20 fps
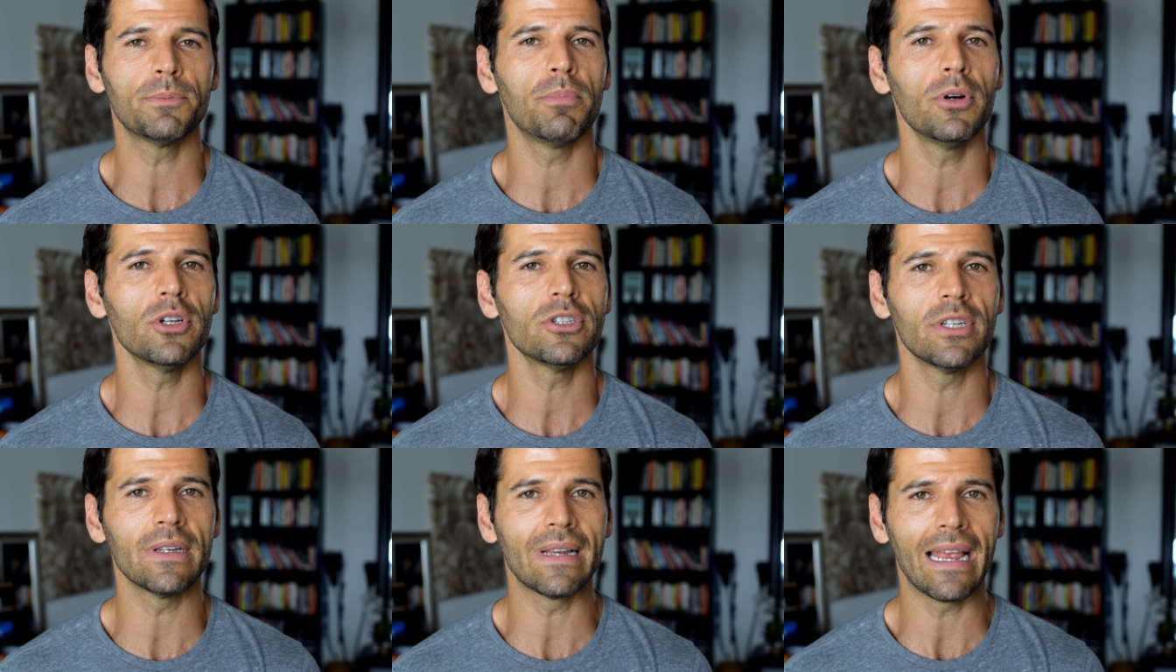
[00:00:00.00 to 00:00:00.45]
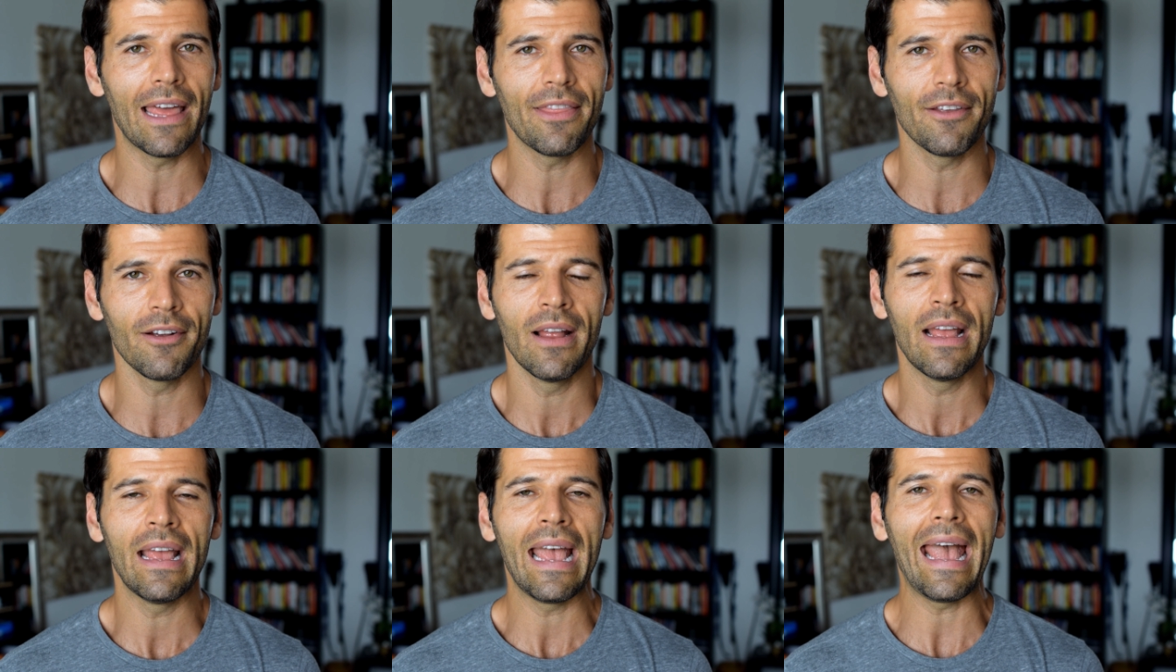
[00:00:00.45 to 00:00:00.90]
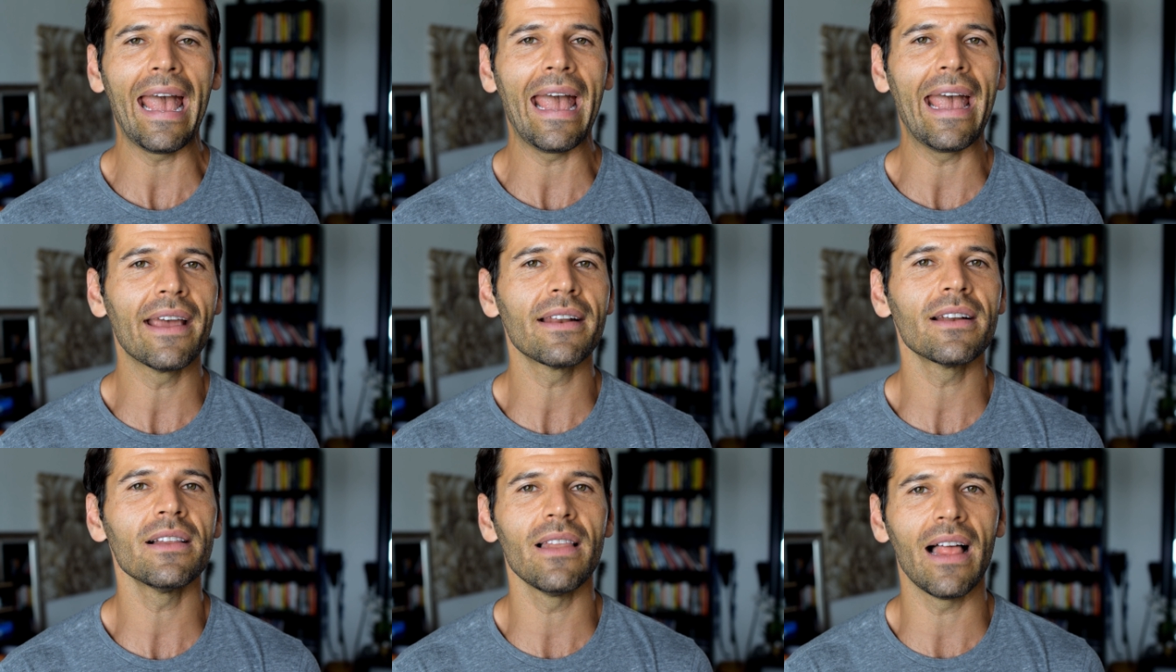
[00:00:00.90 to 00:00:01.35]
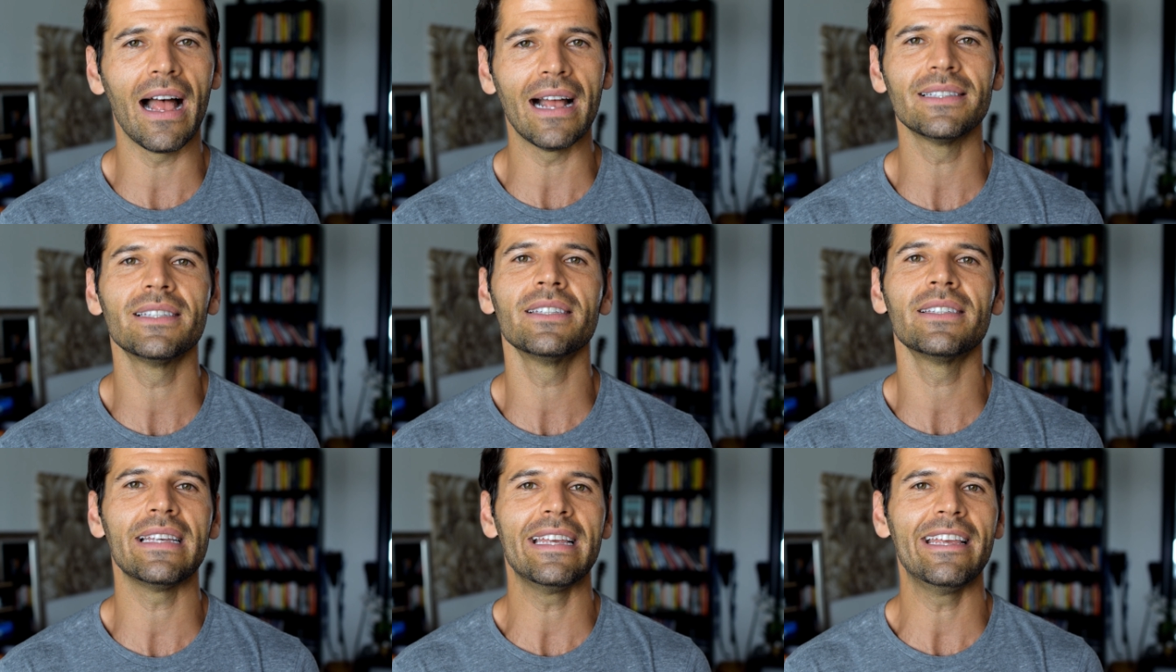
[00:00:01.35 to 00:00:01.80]
put together,
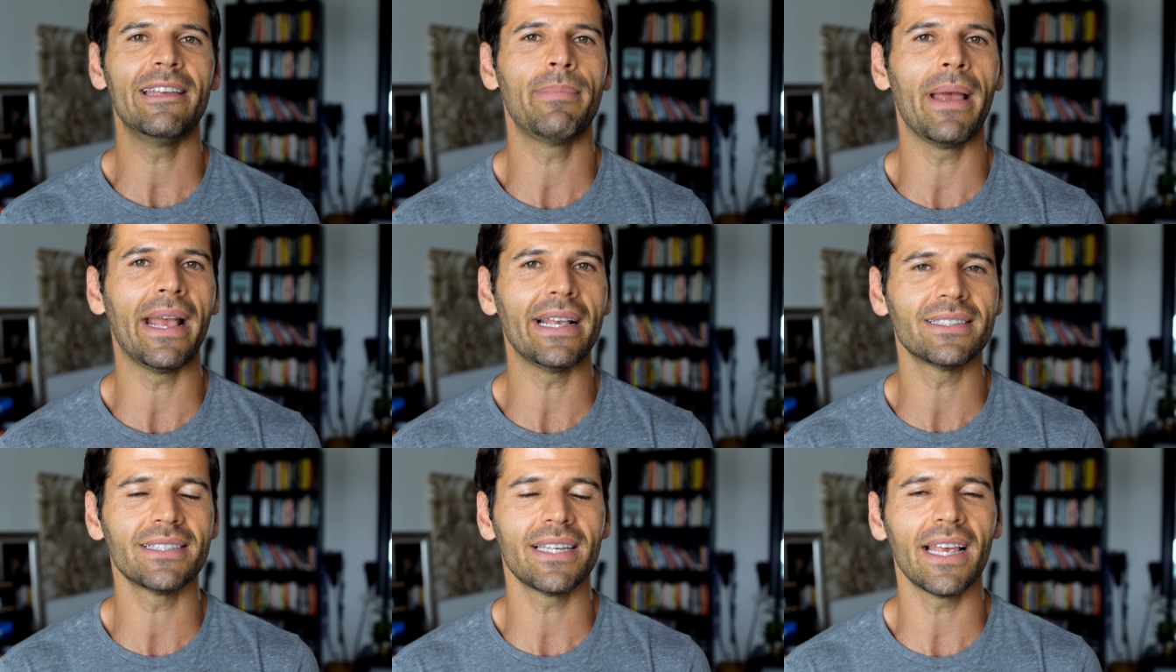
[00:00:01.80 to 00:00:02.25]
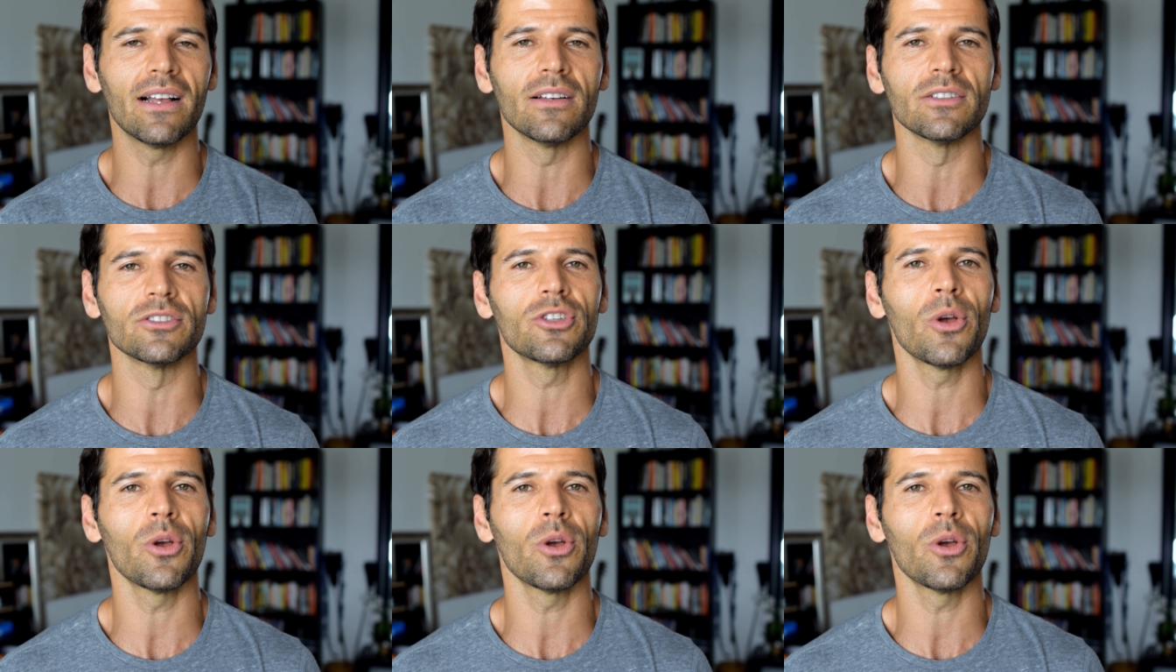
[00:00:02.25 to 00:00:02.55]
analyzes eBay sales.